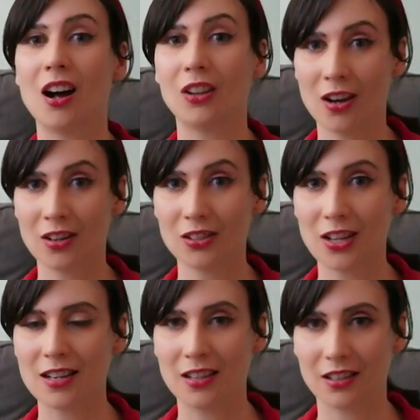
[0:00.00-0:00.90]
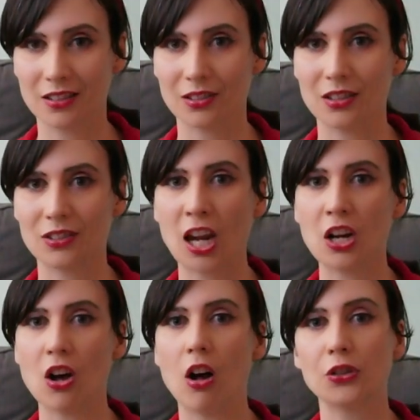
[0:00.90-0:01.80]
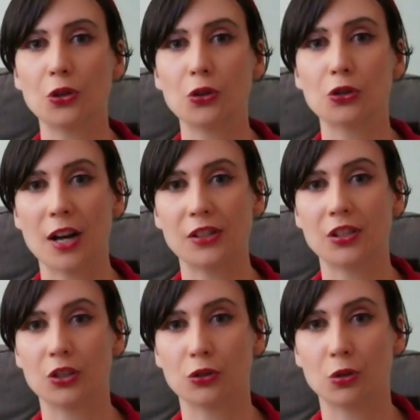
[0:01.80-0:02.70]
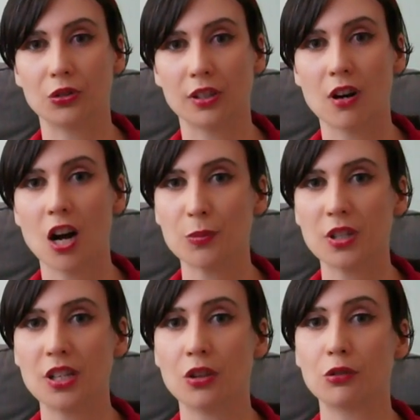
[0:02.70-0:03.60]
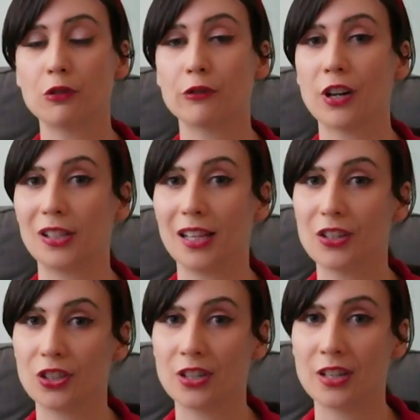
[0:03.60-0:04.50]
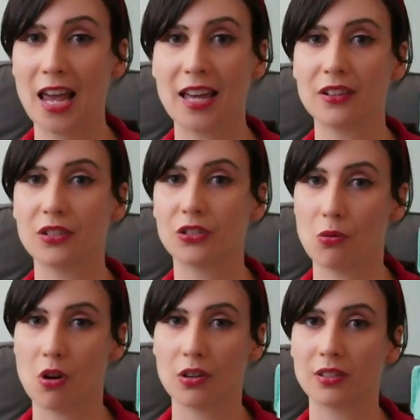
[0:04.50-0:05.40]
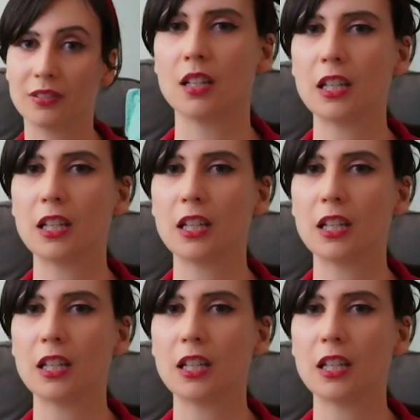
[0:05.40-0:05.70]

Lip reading: Alongside this, the state also tries to control the economy through regulation and so on.